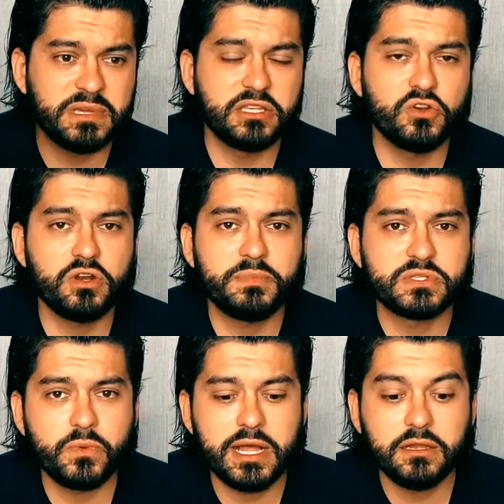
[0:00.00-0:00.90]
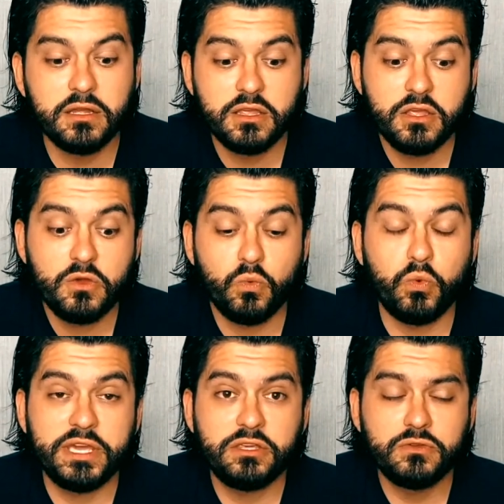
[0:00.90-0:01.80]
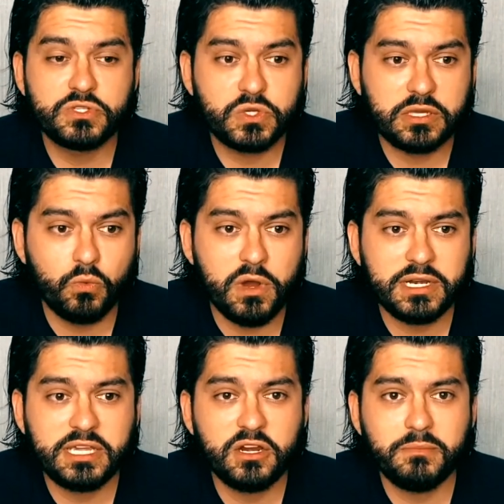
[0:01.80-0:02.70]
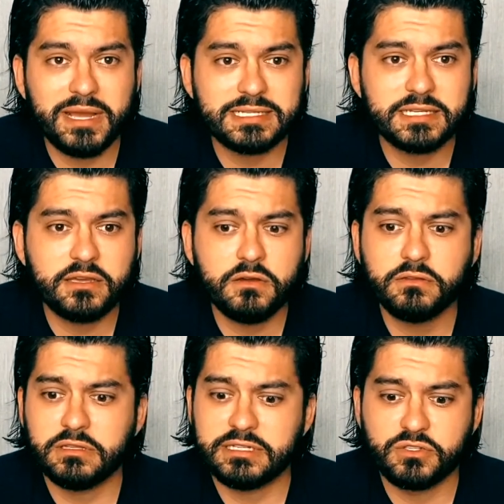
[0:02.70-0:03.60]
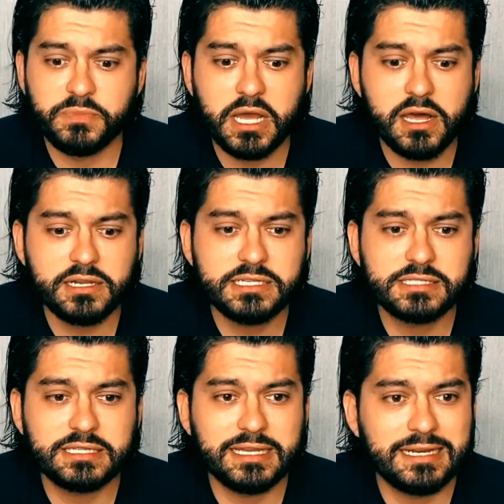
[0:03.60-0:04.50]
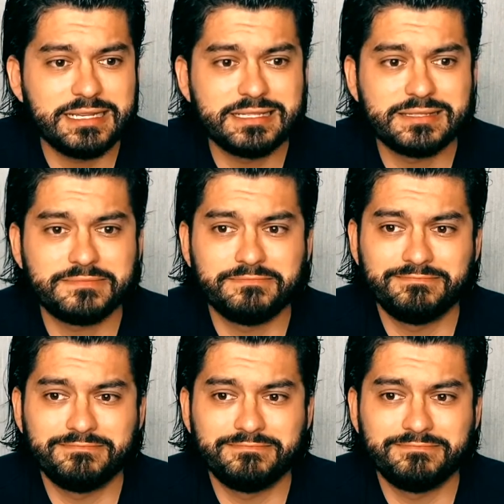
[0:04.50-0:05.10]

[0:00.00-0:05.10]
Europe as well. We use one here in Mexico that, to be honest, it is